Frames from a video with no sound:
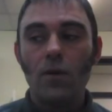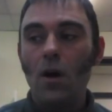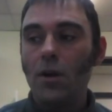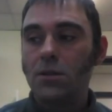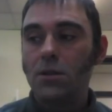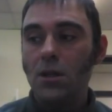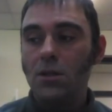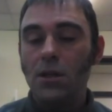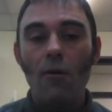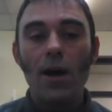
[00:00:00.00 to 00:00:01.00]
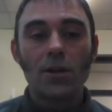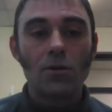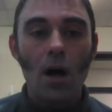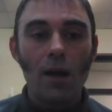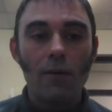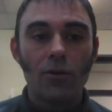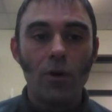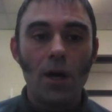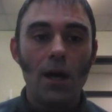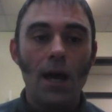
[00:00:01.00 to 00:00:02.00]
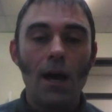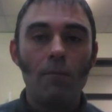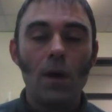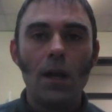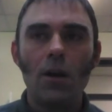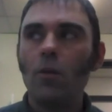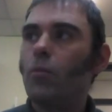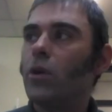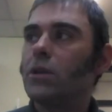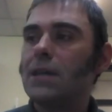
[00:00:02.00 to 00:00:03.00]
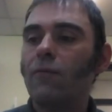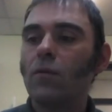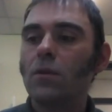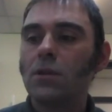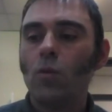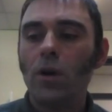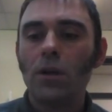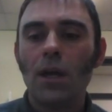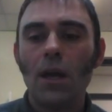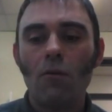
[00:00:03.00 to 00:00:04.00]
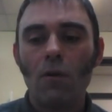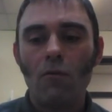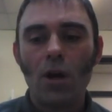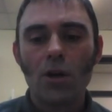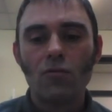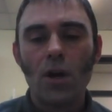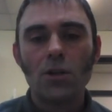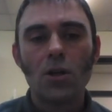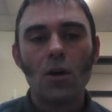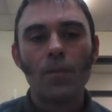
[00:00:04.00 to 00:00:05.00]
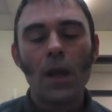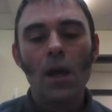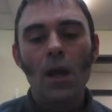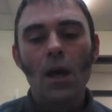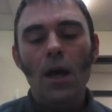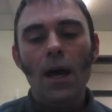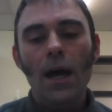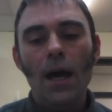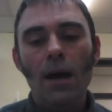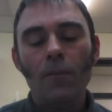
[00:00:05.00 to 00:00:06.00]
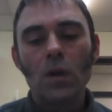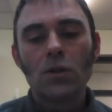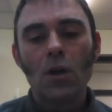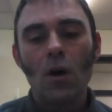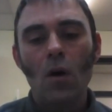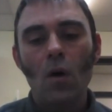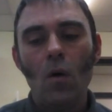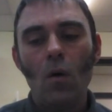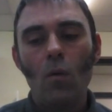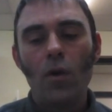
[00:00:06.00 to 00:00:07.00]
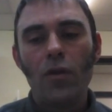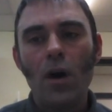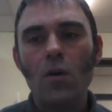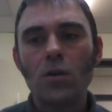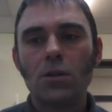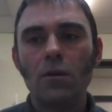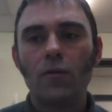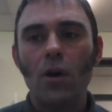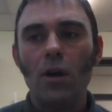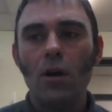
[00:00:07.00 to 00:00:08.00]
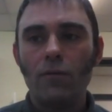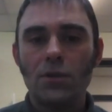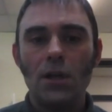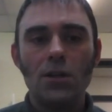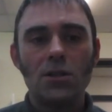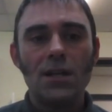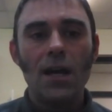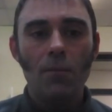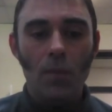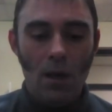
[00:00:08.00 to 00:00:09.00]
got just direct drive through a, um, a 9.7 to 1 gear reduction ratio. Um, so with those, you've got to obviously, as you say,